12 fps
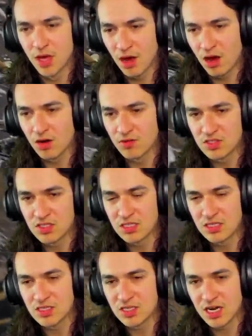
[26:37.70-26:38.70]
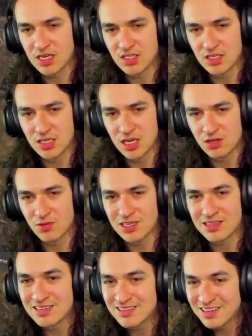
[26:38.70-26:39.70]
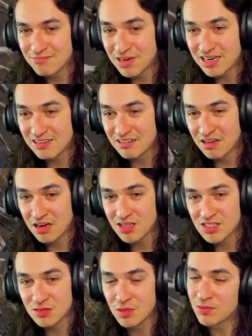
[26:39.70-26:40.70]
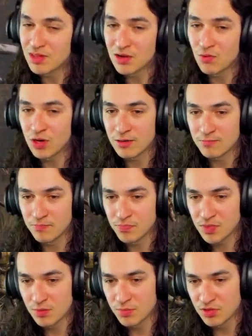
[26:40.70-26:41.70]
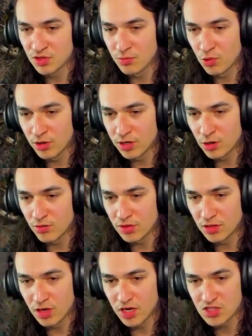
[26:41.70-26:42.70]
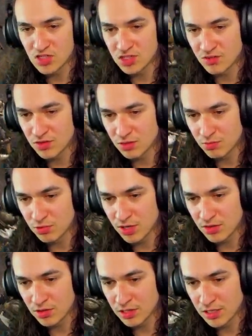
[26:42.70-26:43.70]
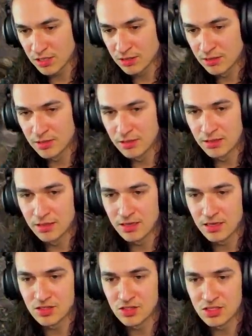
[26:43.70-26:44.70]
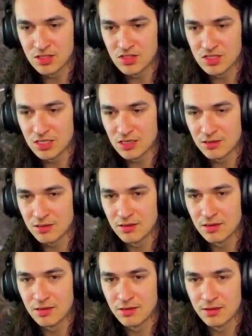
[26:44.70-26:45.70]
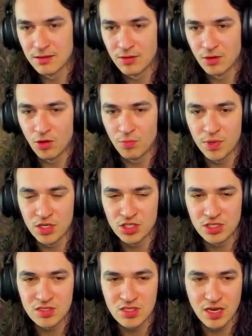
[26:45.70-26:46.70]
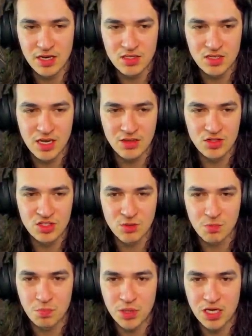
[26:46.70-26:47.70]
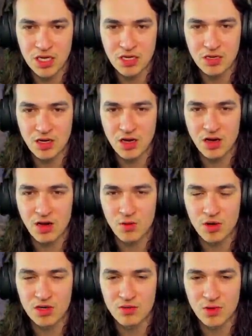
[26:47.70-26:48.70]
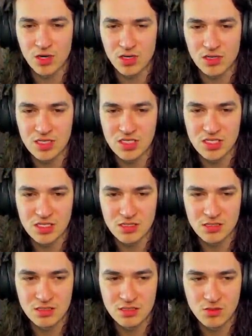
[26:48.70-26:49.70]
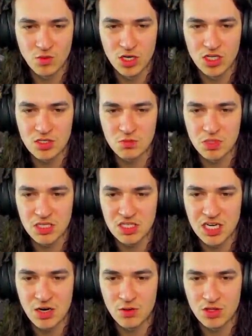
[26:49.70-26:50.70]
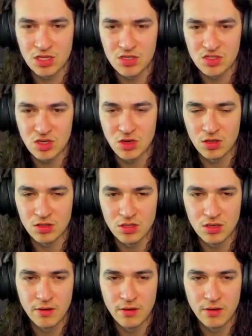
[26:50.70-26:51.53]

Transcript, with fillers: Obviously, these guys in the yellow, I think they might have lost. Maybe they won. But they're mourning over the losses of their brethren here, as you can see. Whole bunch of these guys. And there's a big... Oh, what are these big tower things called?